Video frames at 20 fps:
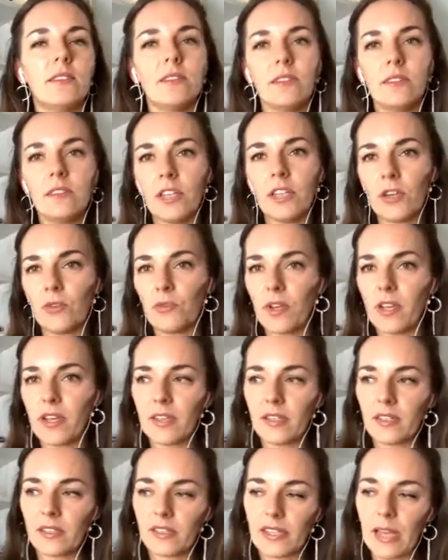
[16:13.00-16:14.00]
there
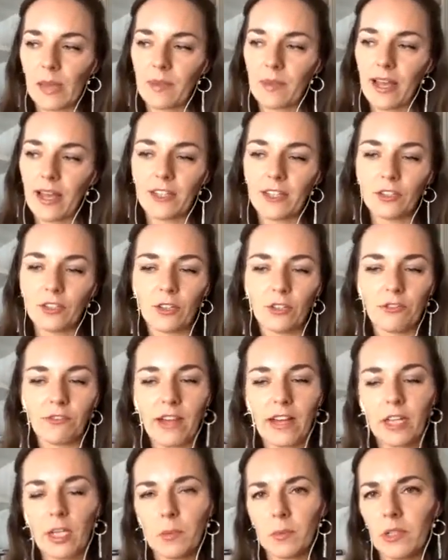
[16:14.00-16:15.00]
is some kind of
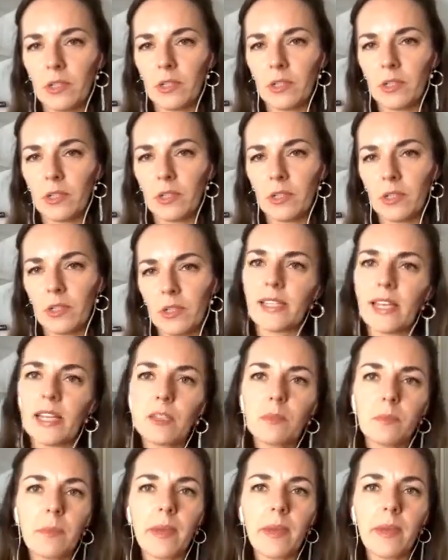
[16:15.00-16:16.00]
accumulated
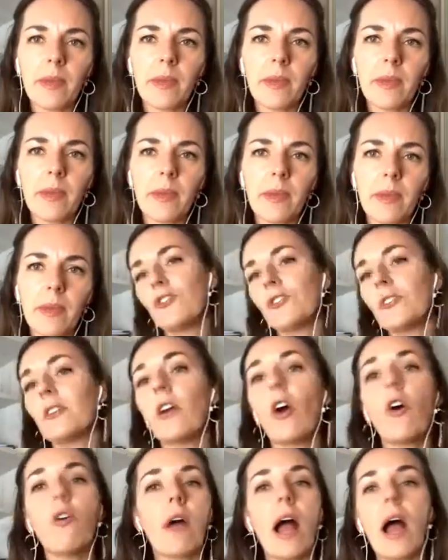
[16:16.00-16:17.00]
resentment, which
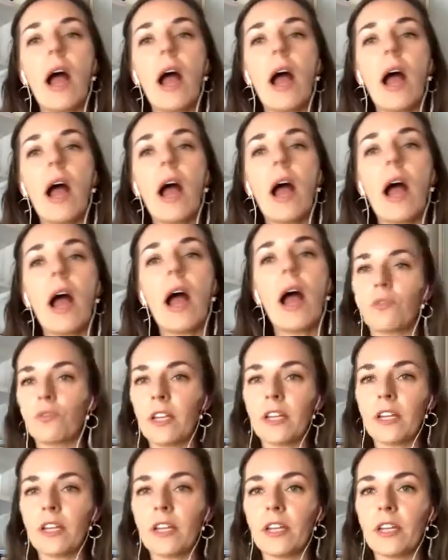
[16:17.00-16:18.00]
happens in our
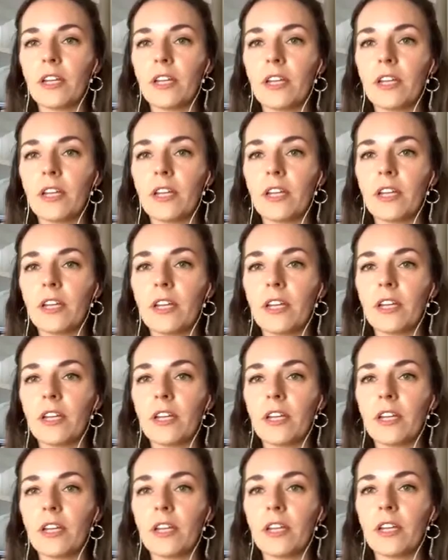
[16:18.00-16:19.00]
relationship, especially
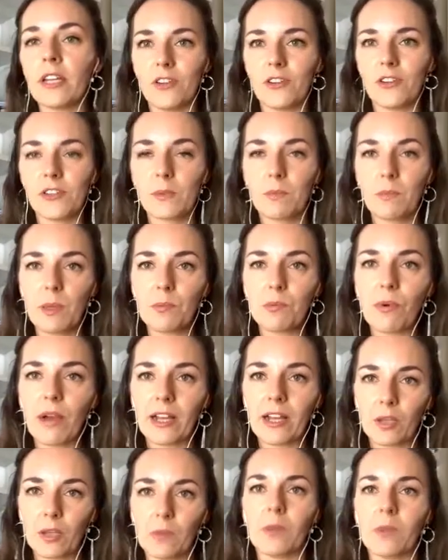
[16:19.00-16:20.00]
over the years, people
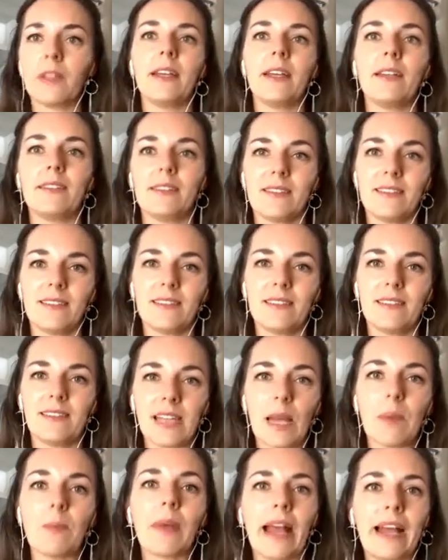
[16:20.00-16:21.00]
accumulate
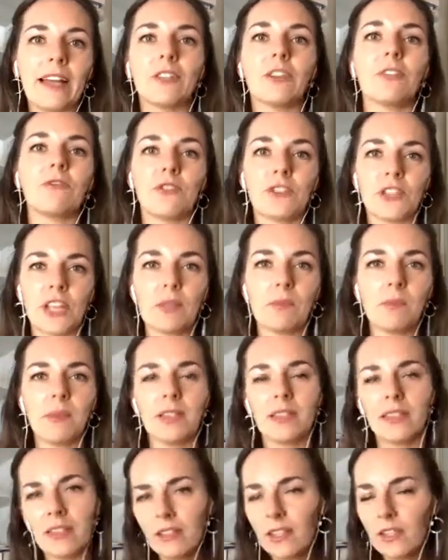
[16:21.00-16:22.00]
some kind of
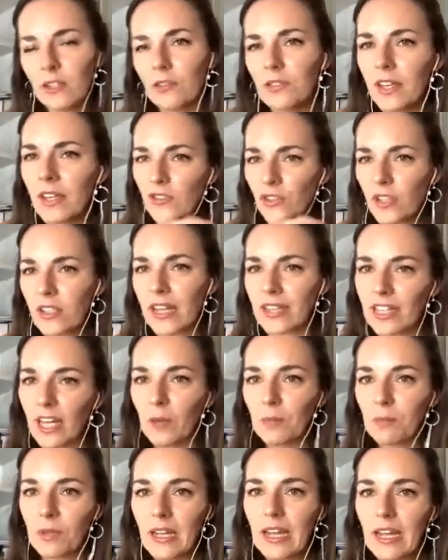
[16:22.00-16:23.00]
resentment, like little things just add
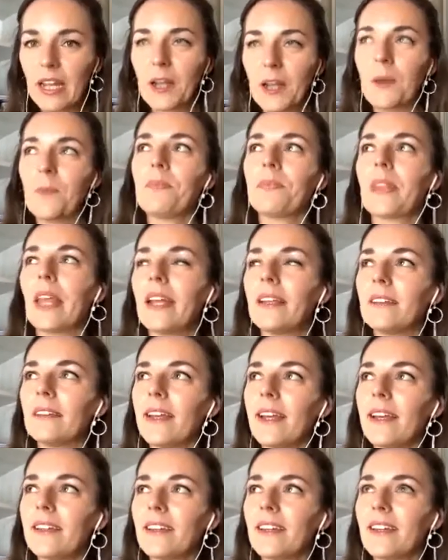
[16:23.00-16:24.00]
up. And
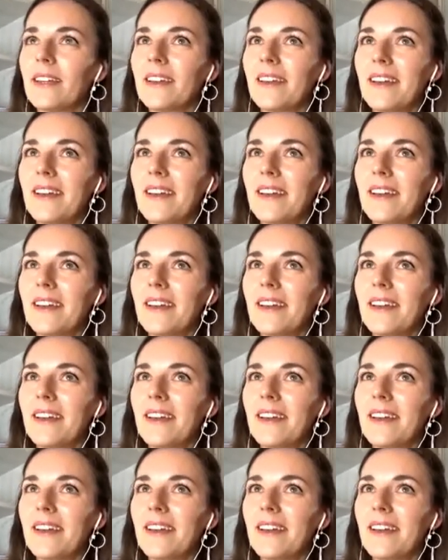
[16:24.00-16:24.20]
then